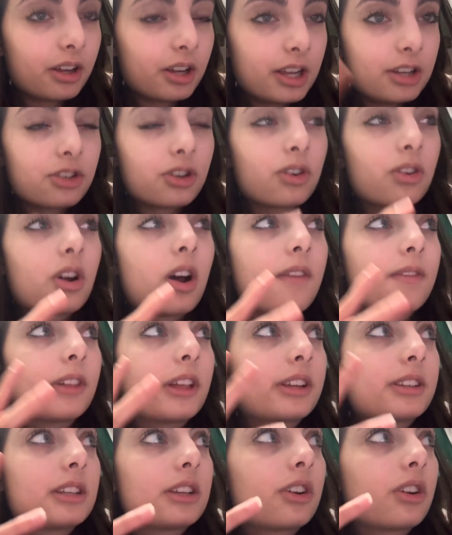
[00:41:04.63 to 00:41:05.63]
internal
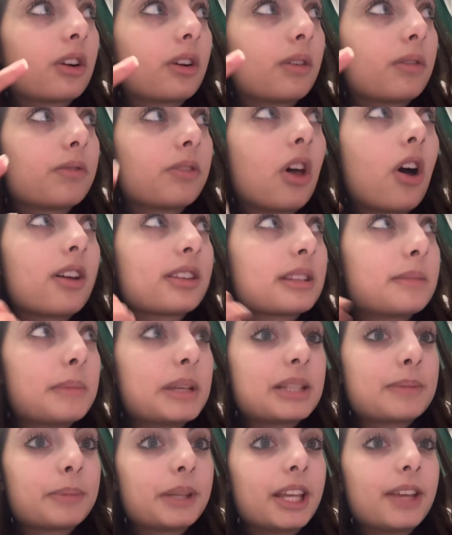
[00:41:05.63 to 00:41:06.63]
conflict and her flaws and
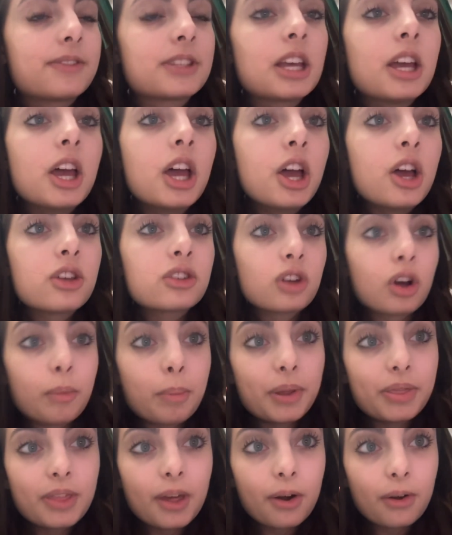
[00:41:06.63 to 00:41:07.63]
misbeliefs. So I'll
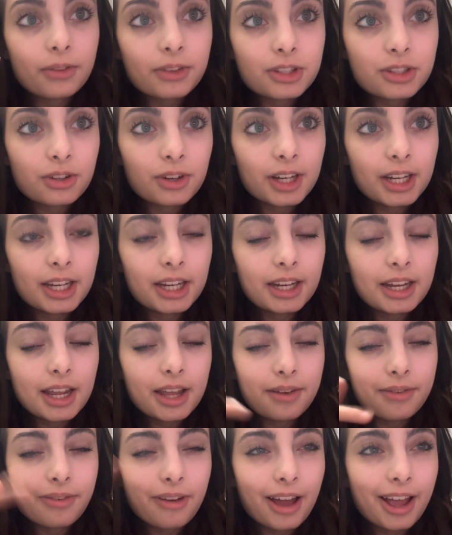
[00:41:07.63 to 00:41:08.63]
put that on the screen
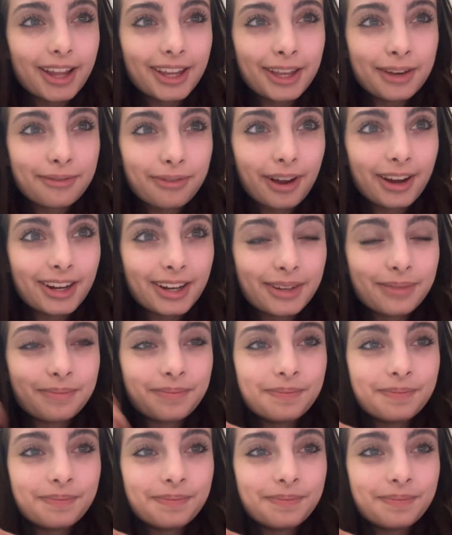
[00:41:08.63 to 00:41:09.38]
if I can find it.